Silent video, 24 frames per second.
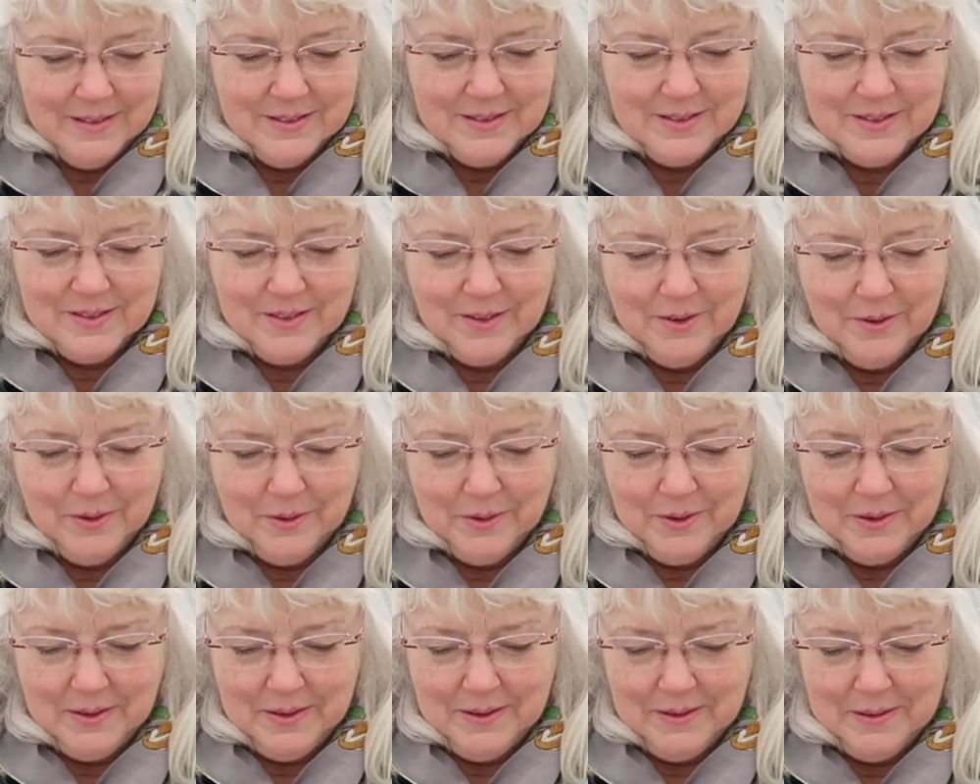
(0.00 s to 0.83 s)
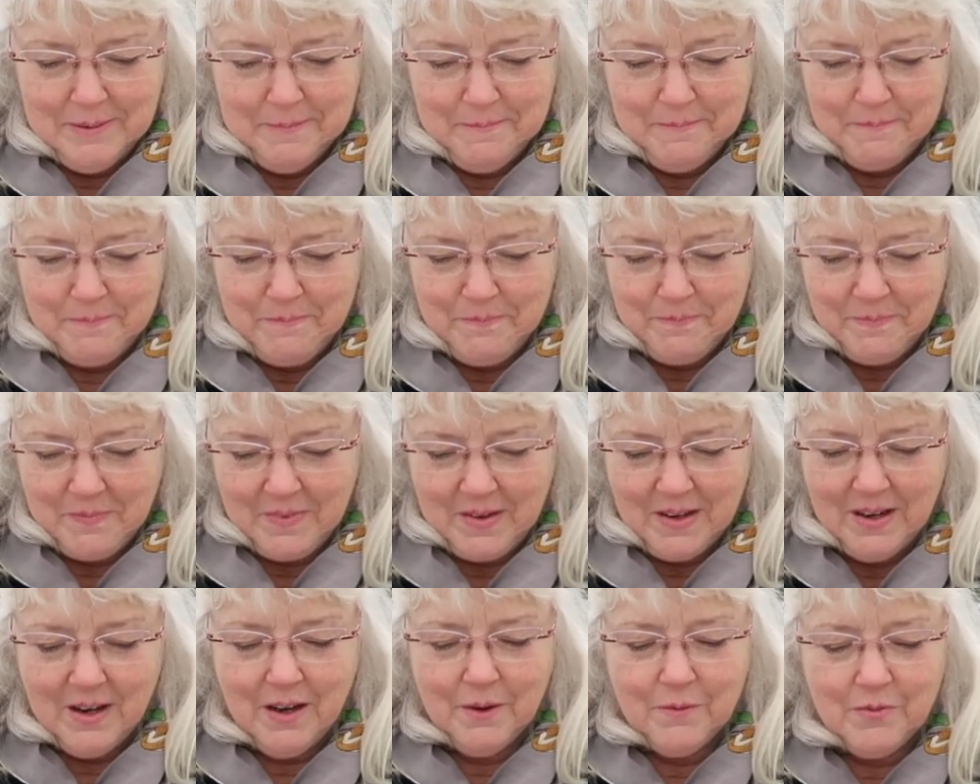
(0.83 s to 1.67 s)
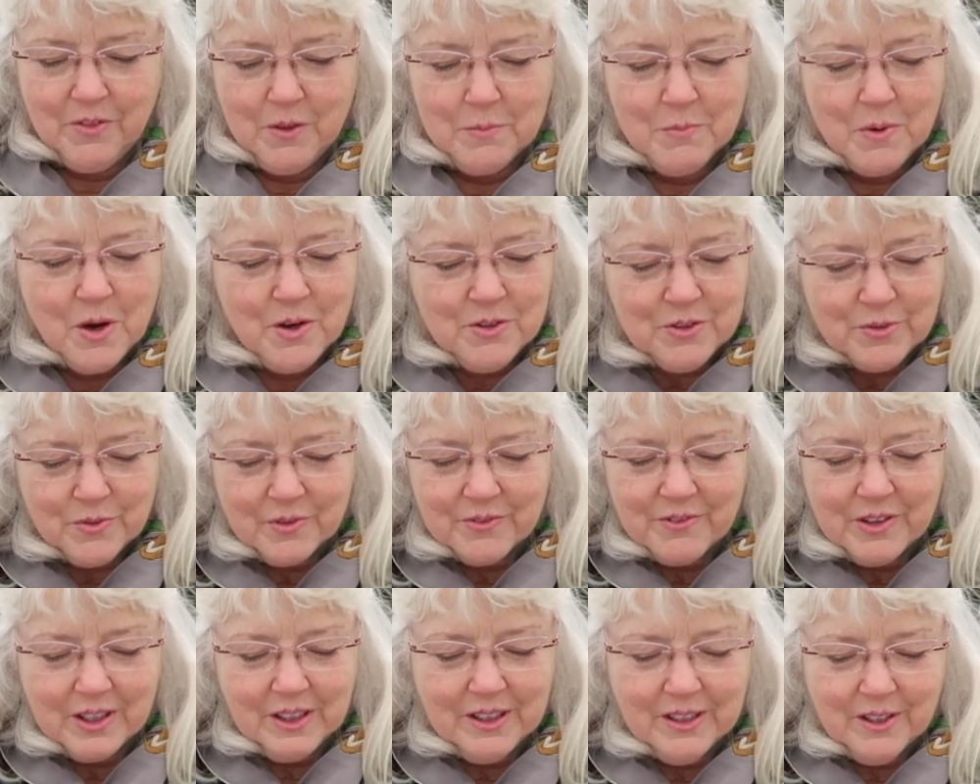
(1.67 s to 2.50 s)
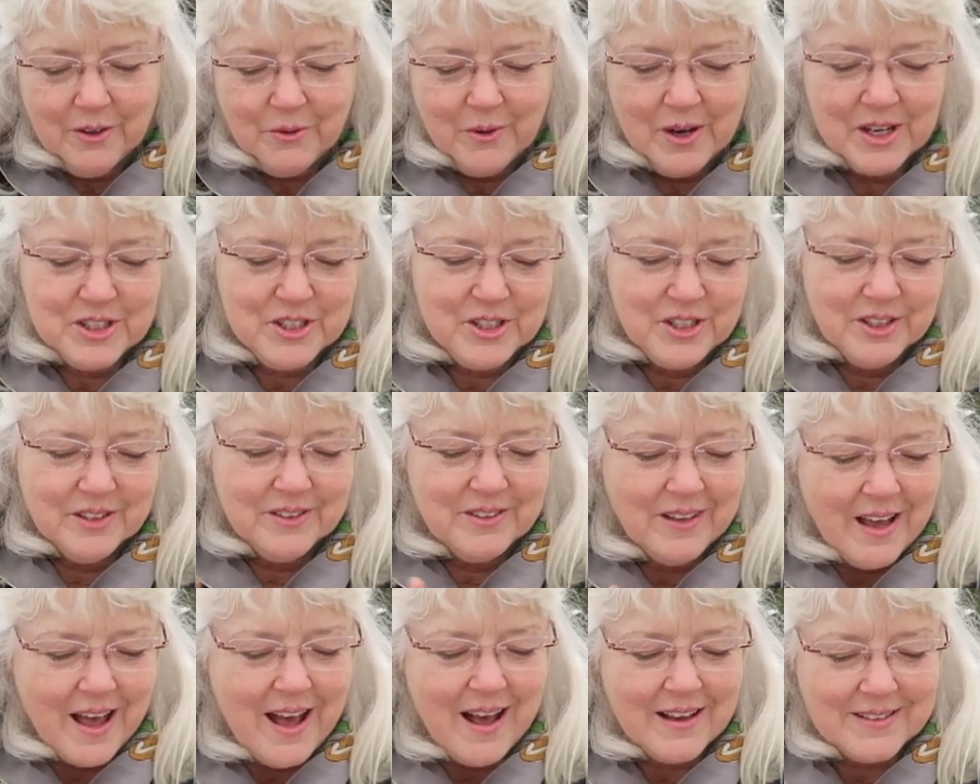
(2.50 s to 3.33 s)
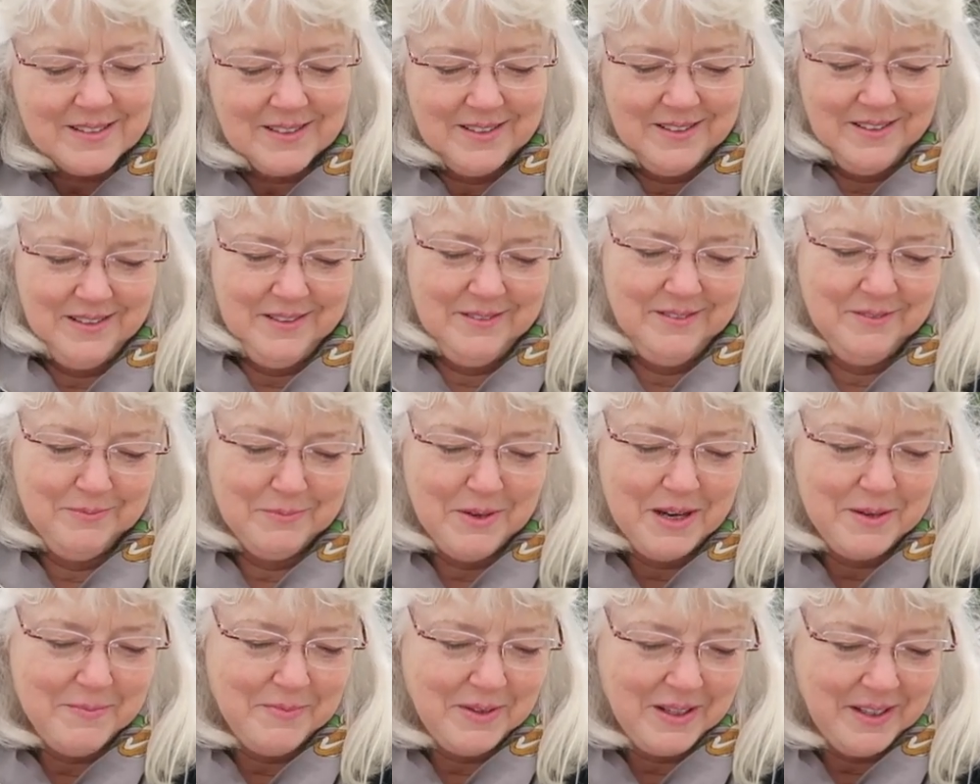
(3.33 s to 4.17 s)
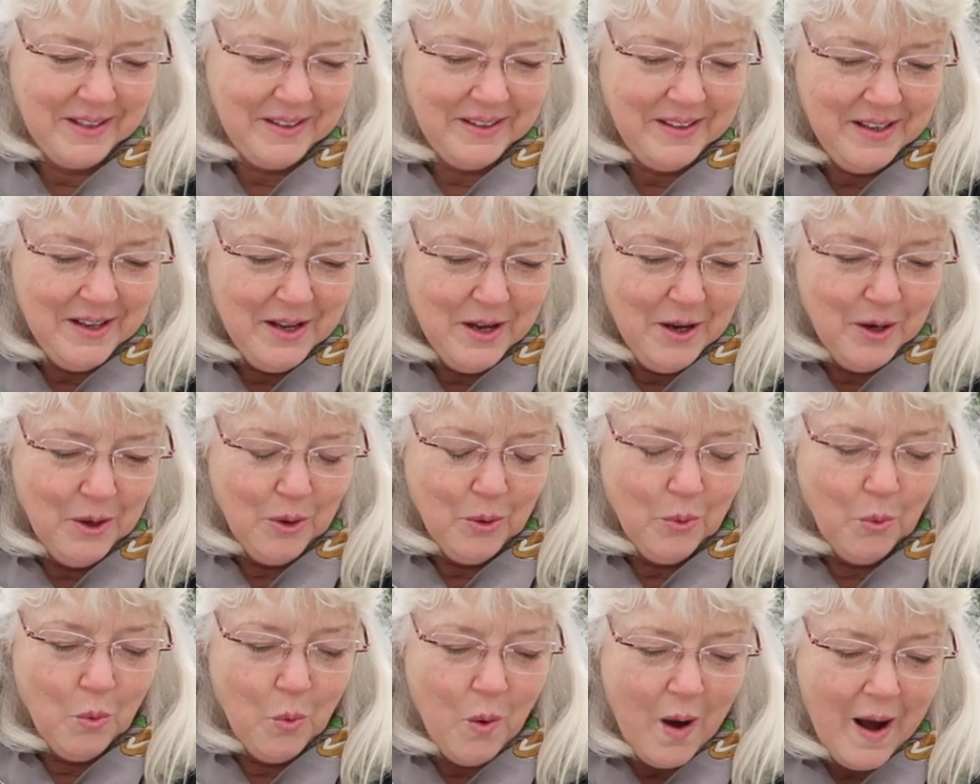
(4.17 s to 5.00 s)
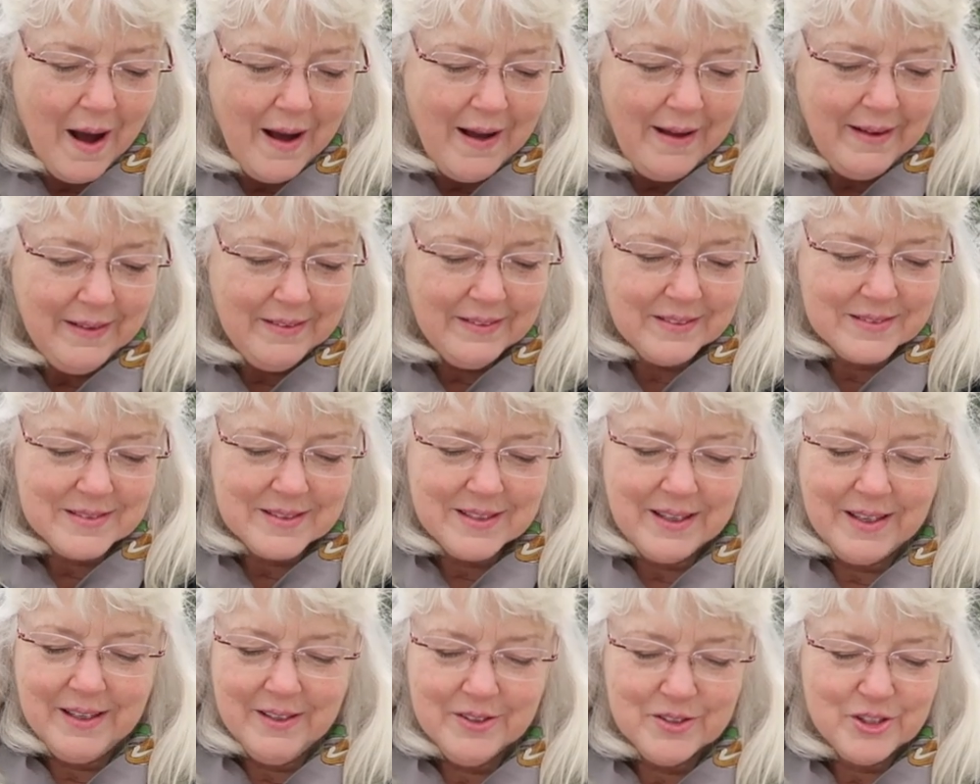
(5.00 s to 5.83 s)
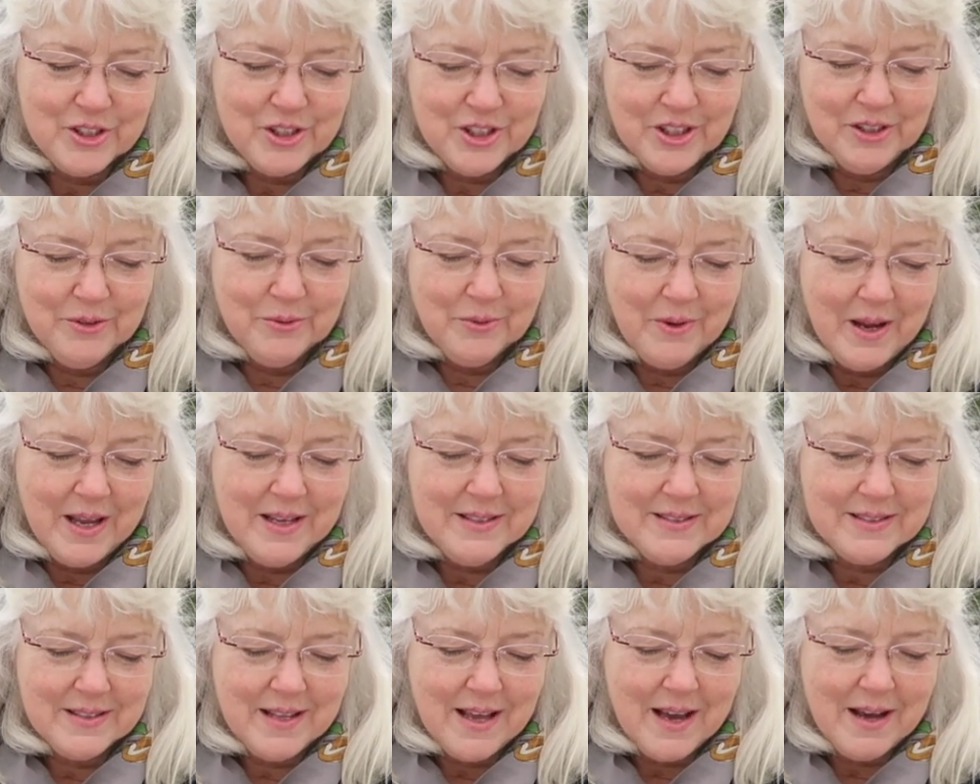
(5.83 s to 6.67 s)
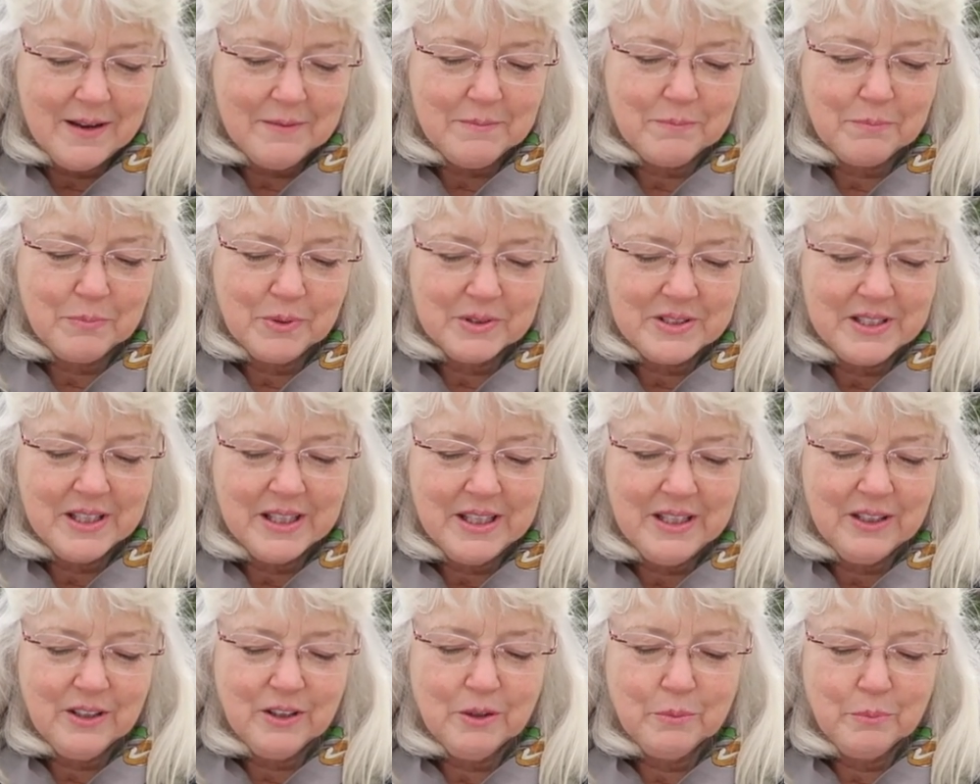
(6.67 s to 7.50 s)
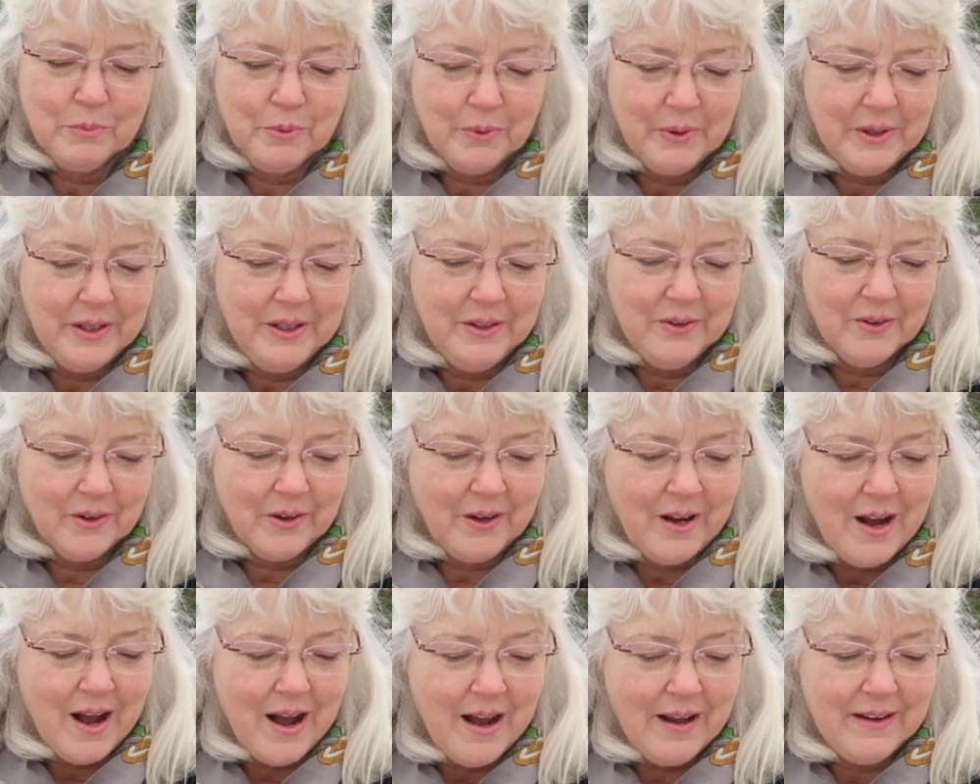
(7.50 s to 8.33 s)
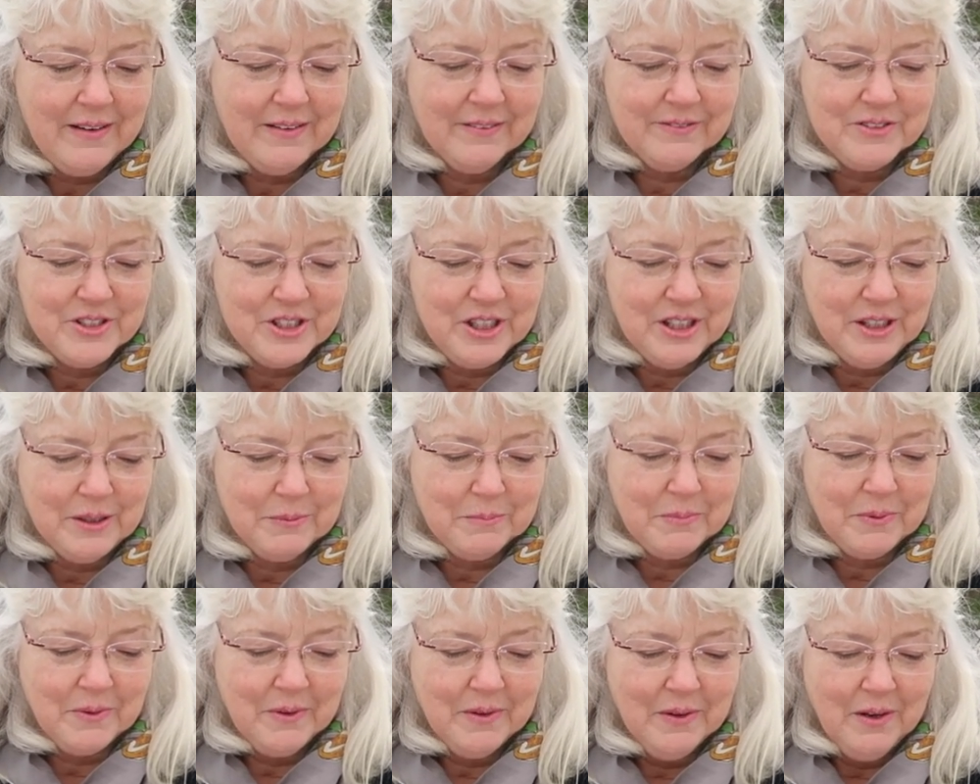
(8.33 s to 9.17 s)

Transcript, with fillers: So um, uh, the most revealing question to ask then might be, why does he or she raise that particular breed or kind of sheep?